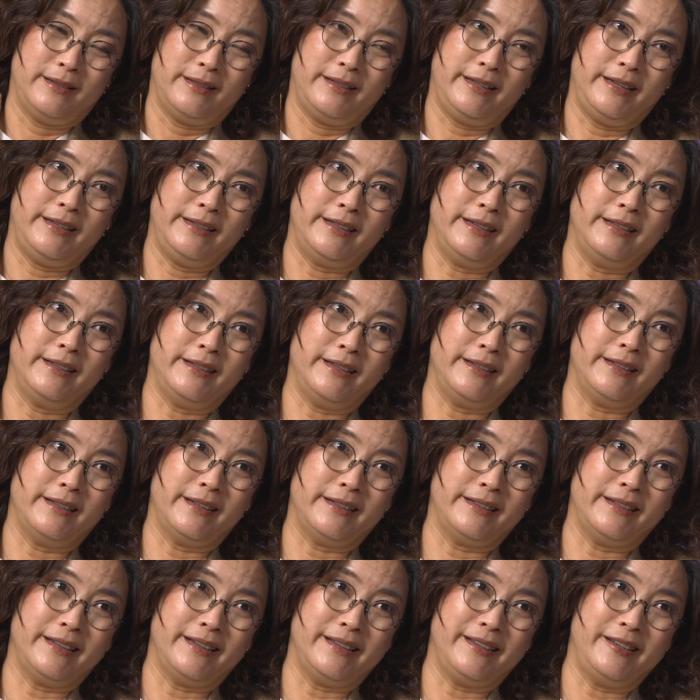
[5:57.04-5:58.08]
Ding, ding, ding,
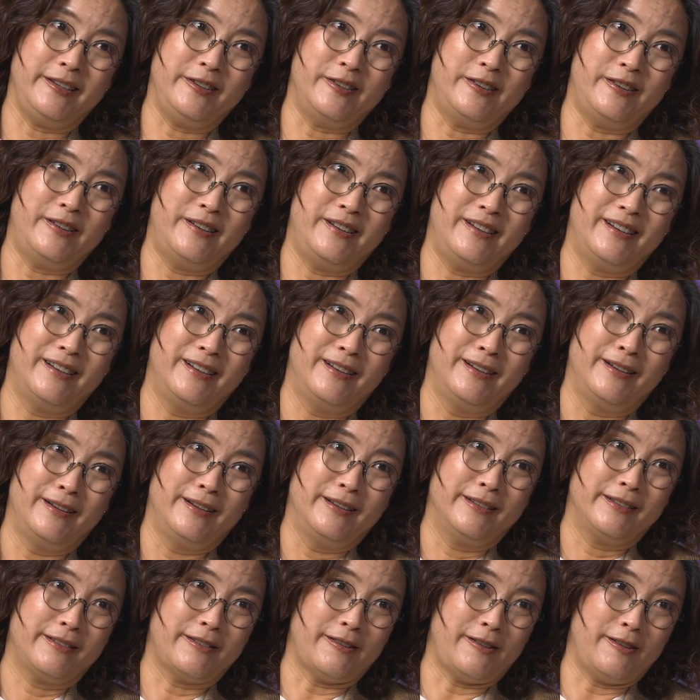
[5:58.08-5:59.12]
ding, ding here.
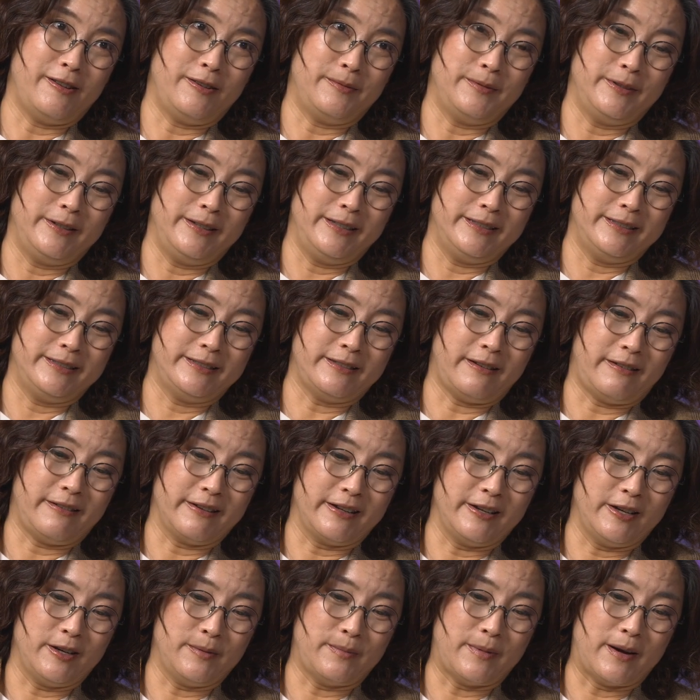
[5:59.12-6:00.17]
Solomon is
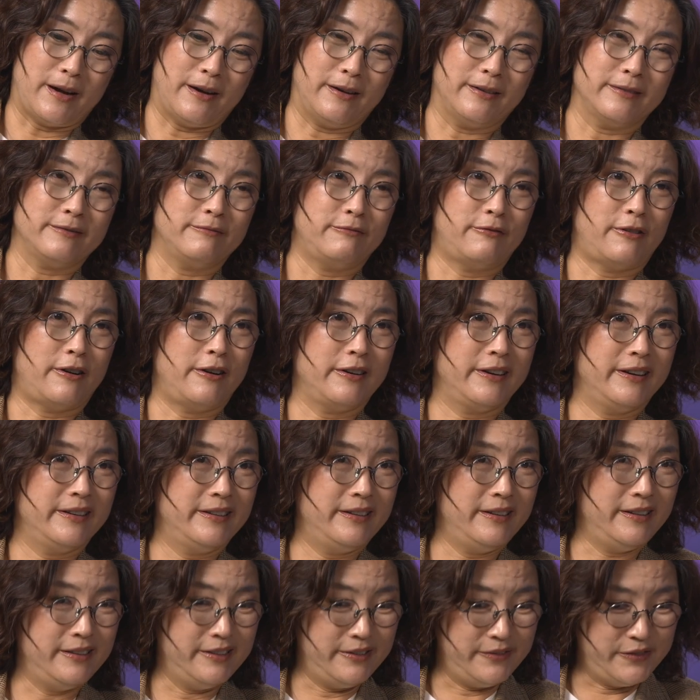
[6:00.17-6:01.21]
talking about rugged
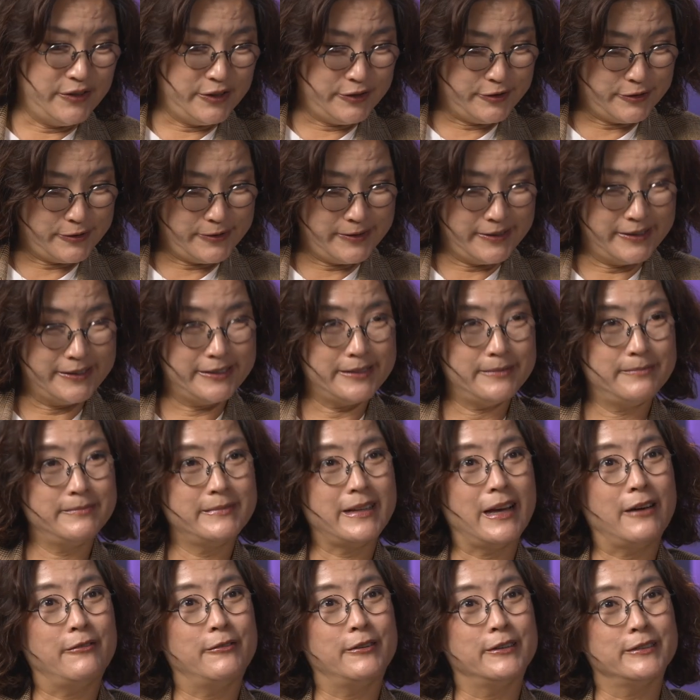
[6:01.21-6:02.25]
individualism
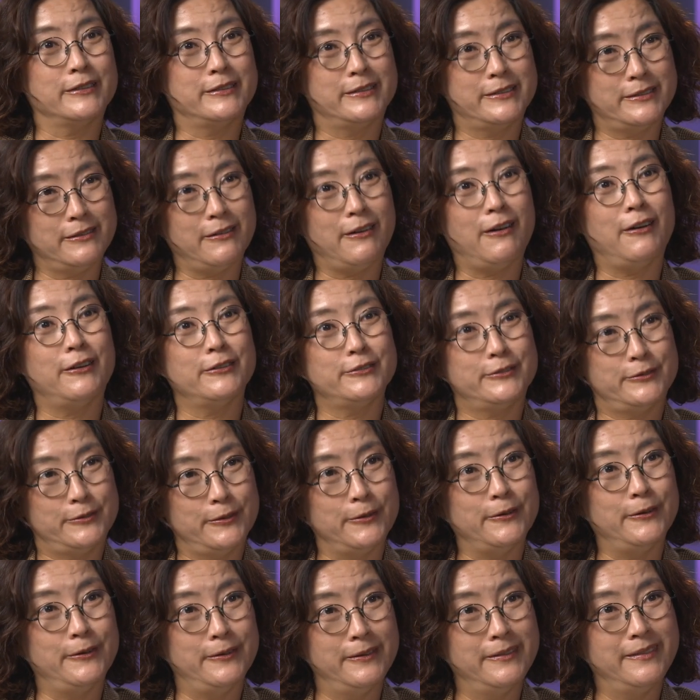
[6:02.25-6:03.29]
that was
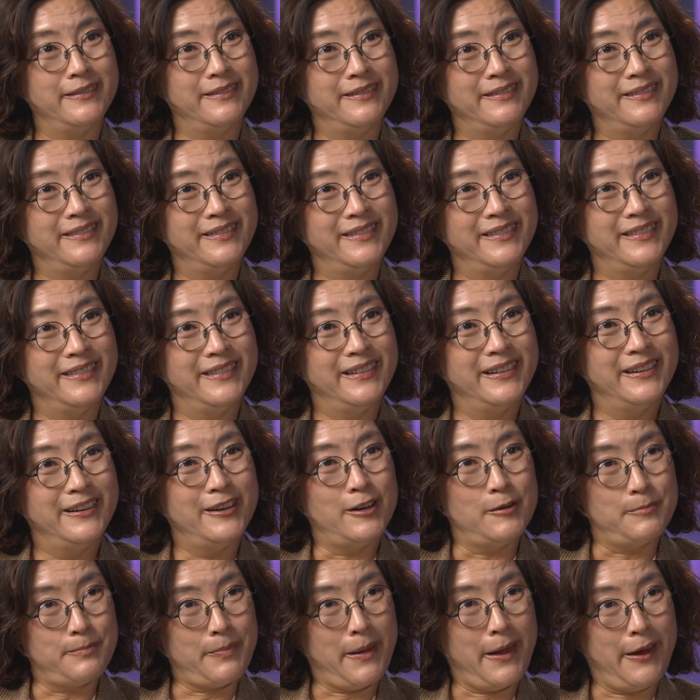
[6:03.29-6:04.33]
also
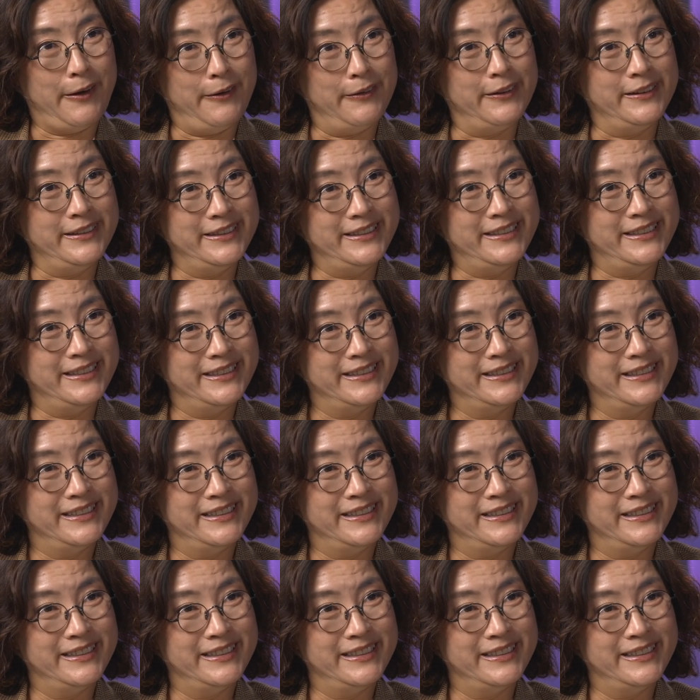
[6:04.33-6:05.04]
apparent